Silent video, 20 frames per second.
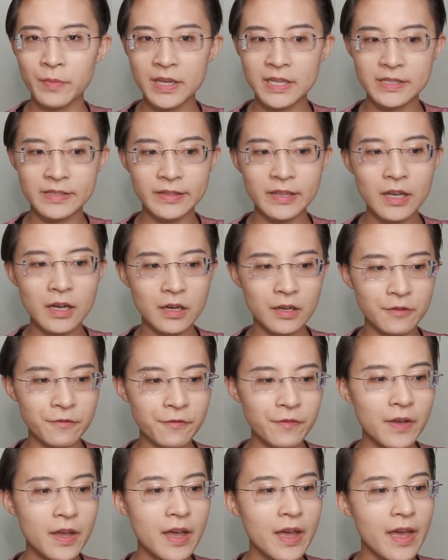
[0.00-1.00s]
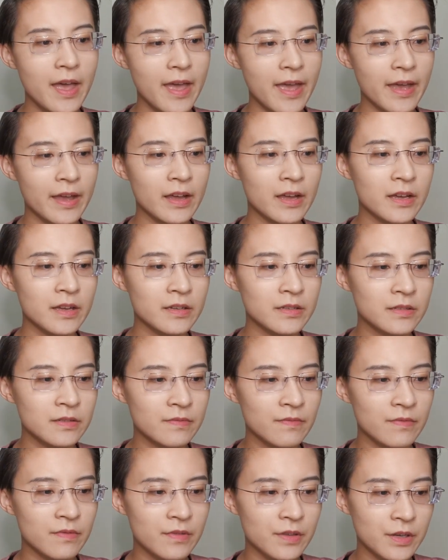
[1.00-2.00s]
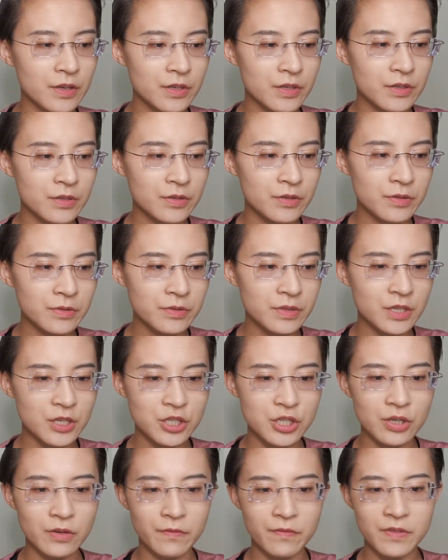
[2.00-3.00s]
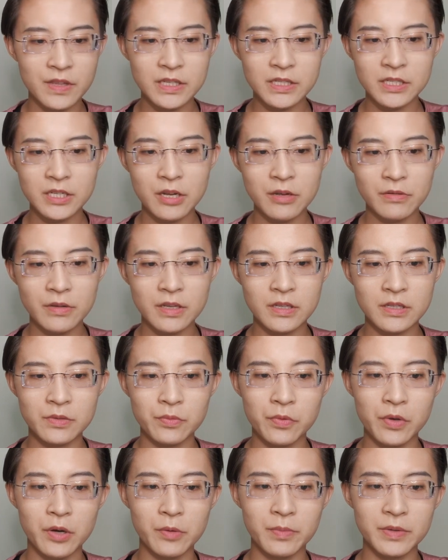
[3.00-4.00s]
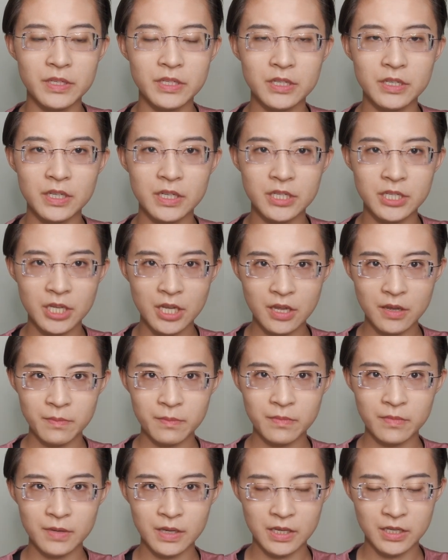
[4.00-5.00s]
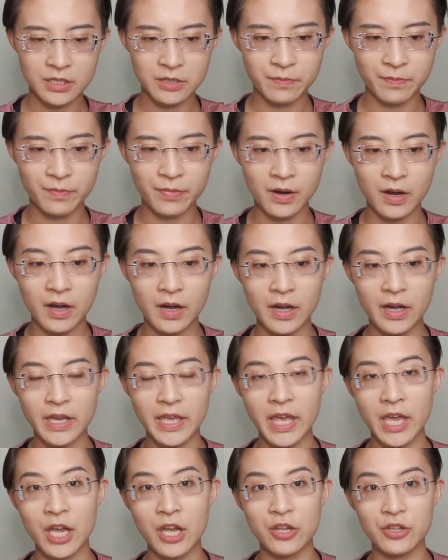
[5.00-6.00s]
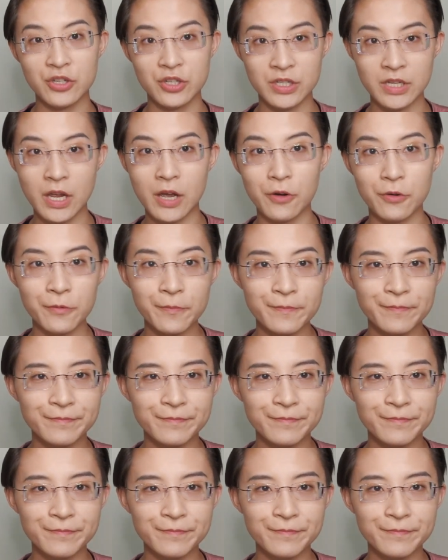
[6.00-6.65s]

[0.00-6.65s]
is live, and the usage of these tokens will be determined by HGET.